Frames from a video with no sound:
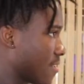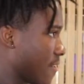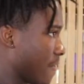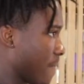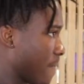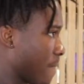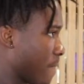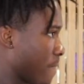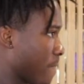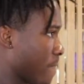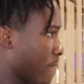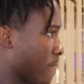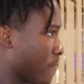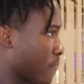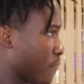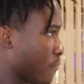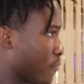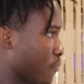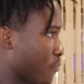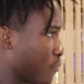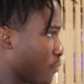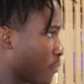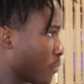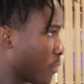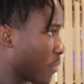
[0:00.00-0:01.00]
I taste
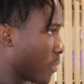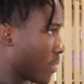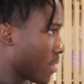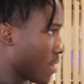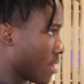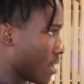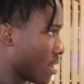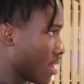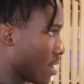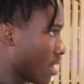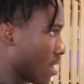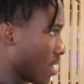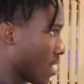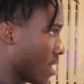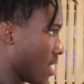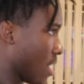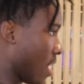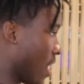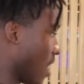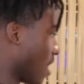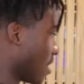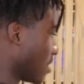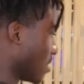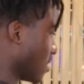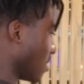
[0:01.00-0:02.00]
it? Yeah,
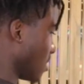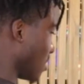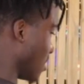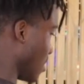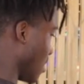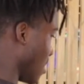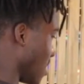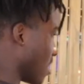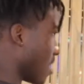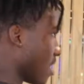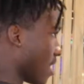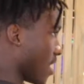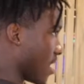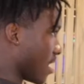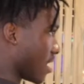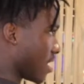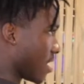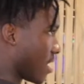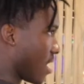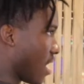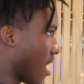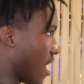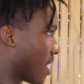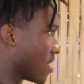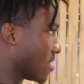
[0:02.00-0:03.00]
you can
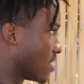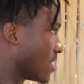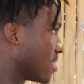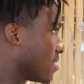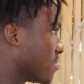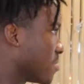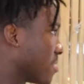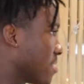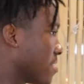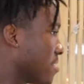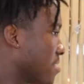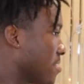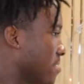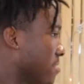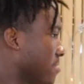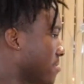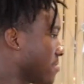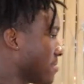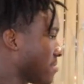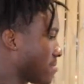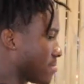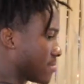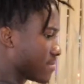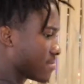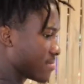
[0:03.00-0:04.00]
taste Give him a cup.
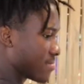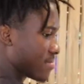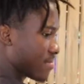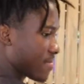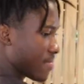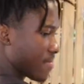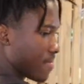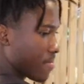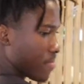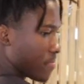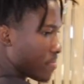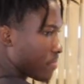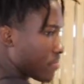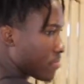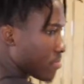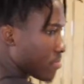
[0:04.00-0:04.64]
I'm tasting some too.